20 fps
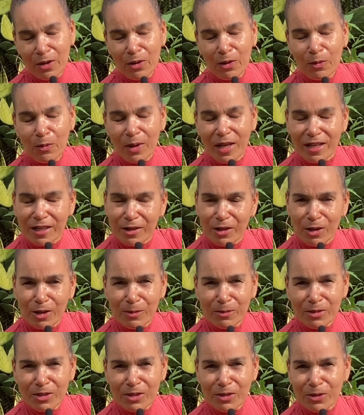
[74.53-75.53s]

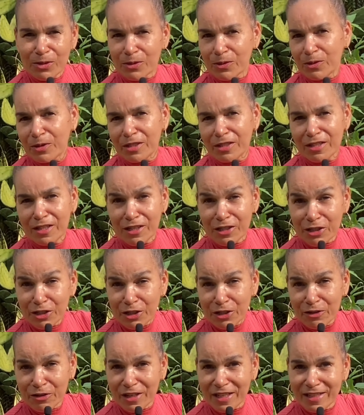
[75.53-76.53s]
Welcome to
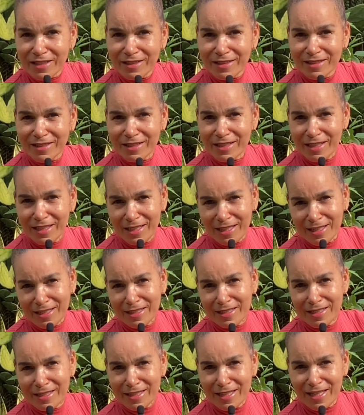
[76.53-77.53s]
Nurturing
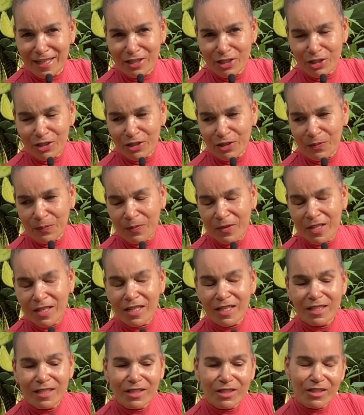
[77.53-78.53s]
in Nature.
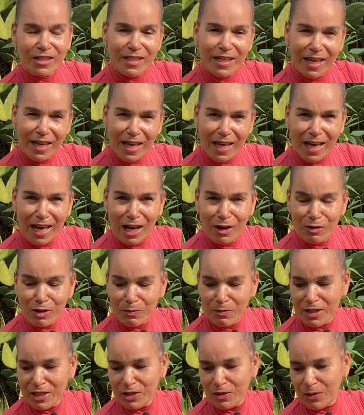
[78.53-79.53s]
Today I will
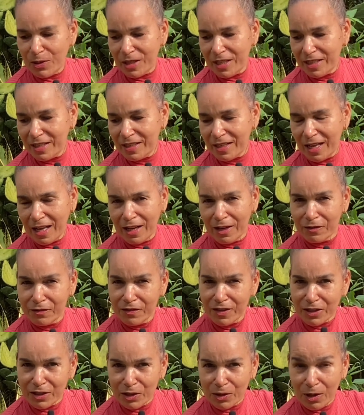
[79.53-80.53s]
be doing a
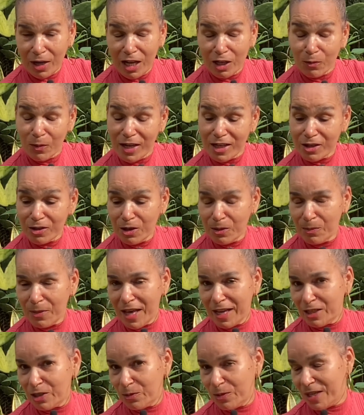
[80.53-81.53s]
video, and welcome
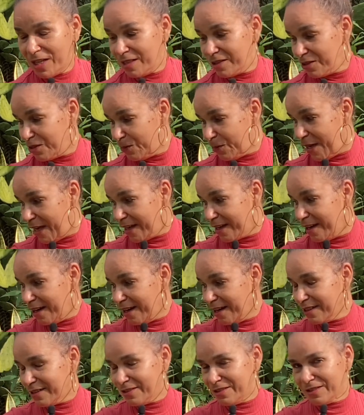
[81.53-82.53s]
by the way to my
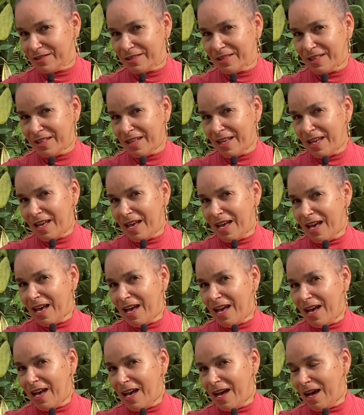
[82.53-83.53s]
garden.
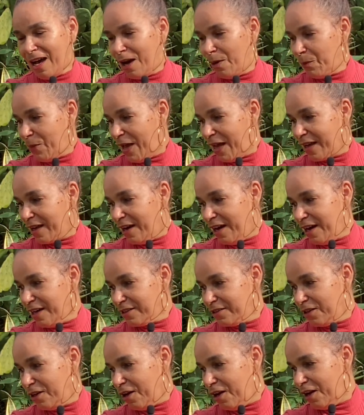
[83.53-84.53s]
My
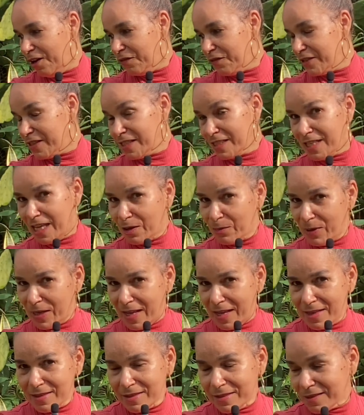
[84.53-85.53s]
garden of snake
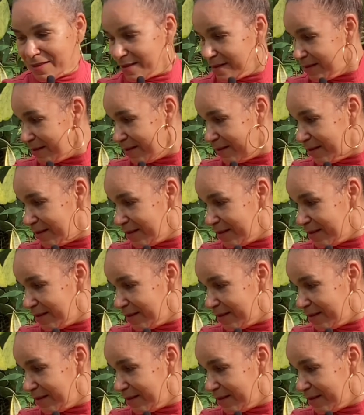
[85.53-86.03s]
plants,